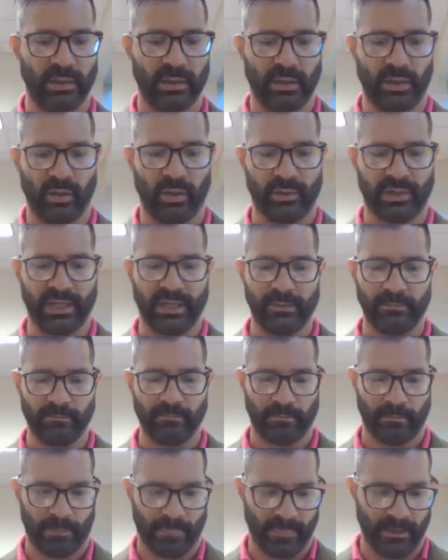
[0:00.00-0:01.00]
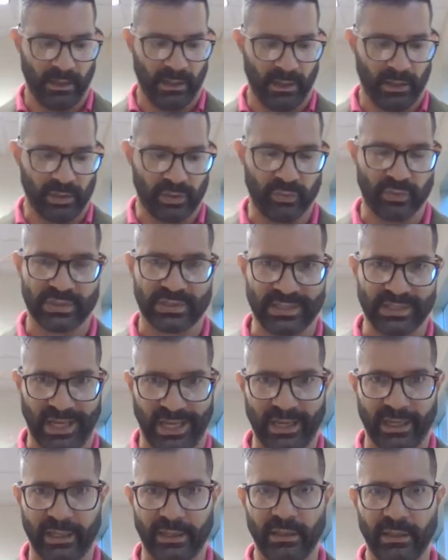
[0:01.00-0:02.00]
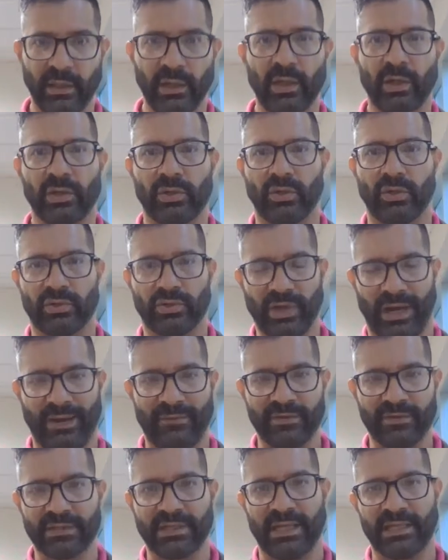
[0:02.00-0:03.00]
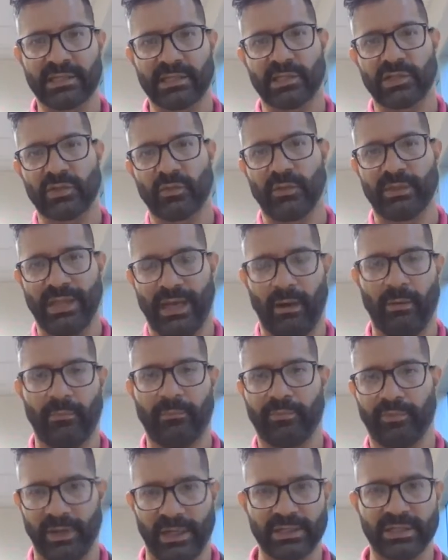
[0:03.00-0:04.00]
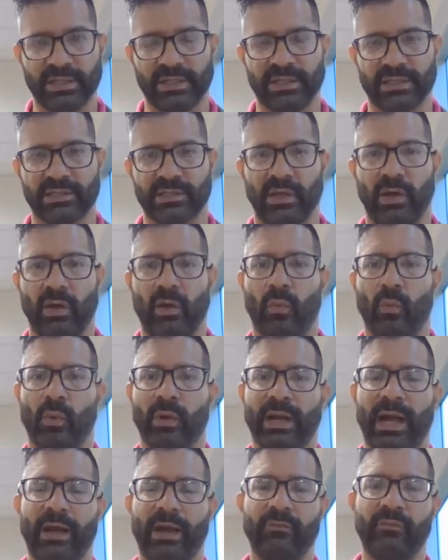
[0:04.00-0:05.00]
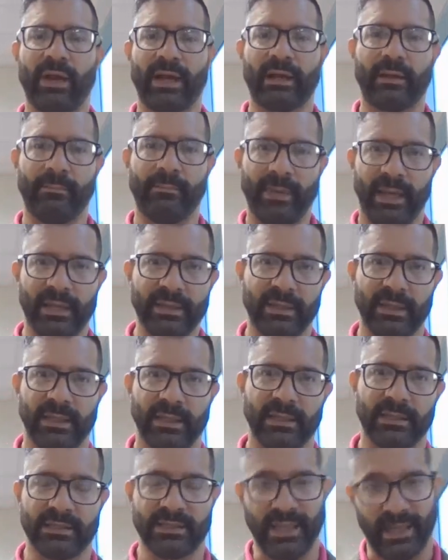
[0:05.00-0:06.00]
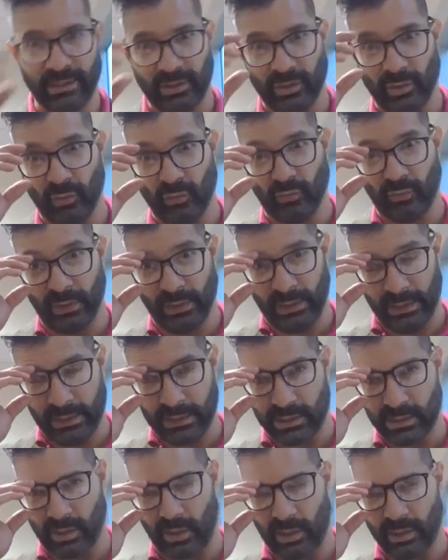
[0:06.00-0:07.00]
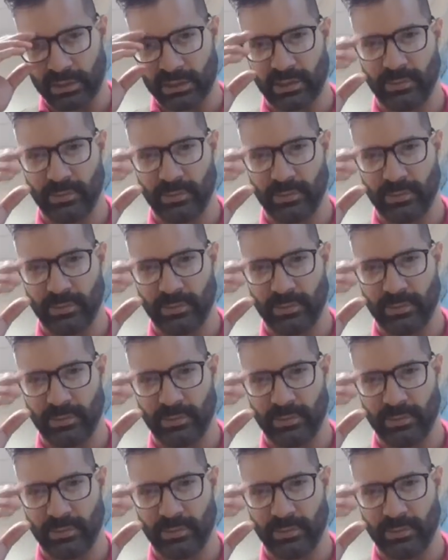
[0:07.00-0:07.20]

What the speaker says: Okay? You sign your driver's license without prejudice. What I recommend is that you really start to